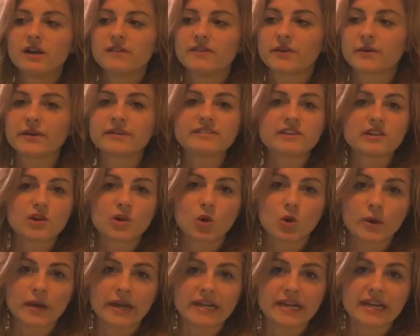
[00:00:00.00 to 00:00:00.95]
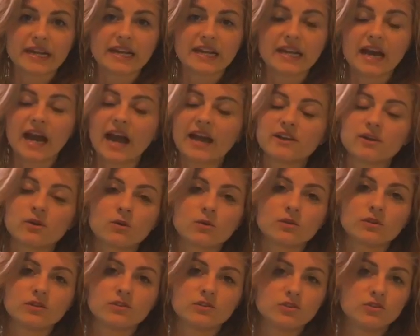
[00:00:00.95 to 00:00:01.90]
There isn't chlorine in it. I don't
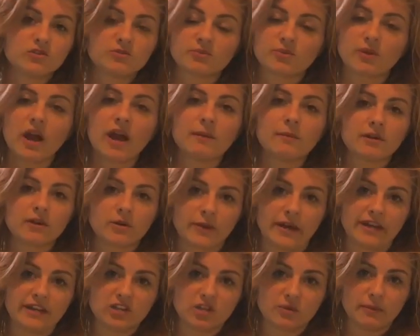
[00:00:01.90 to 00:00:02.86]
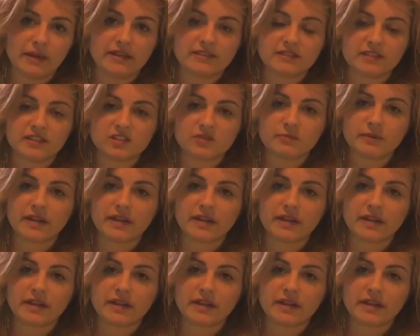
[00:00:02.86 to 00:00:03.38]
use prime on a regular basis,